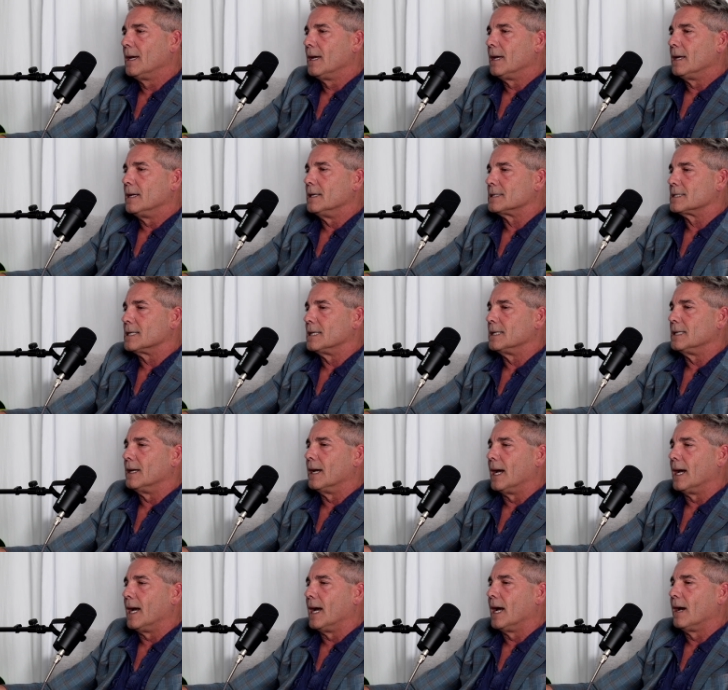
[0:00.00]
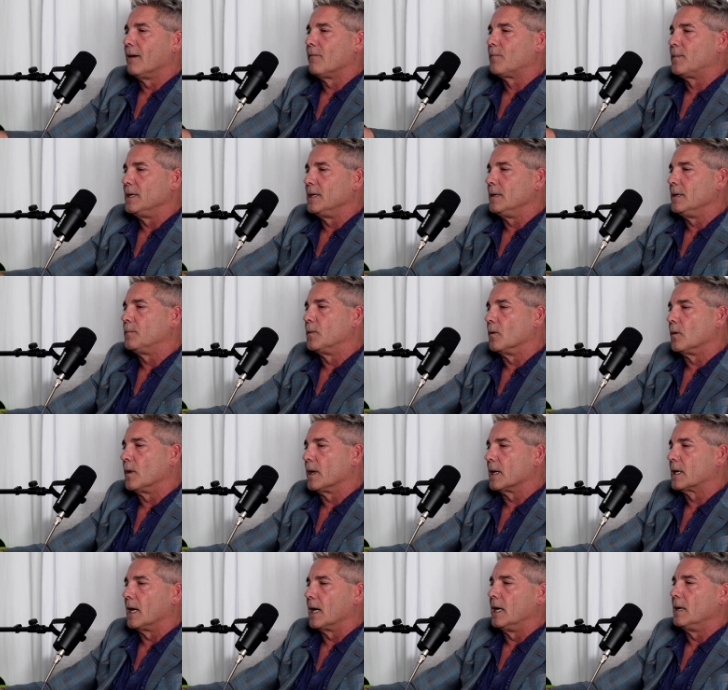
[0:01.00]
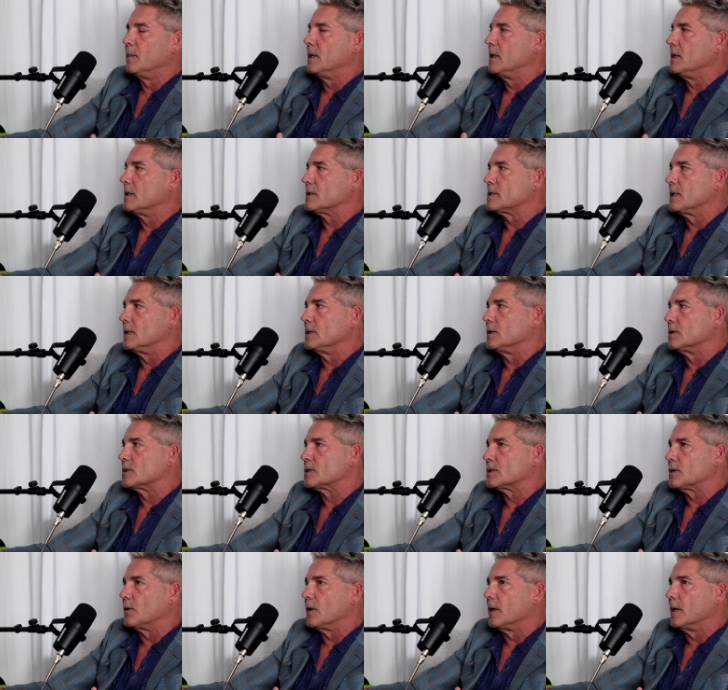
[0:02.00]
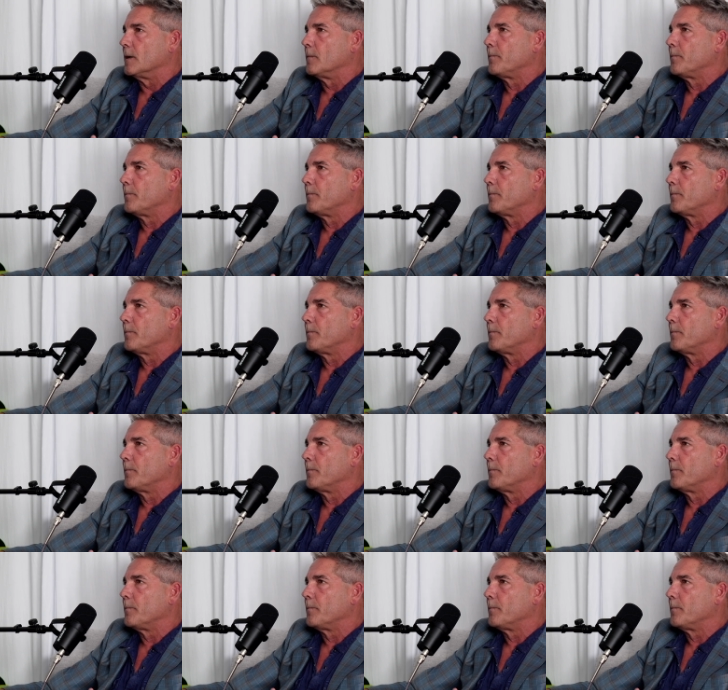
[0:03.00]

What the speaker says: is that you have people that came in this industry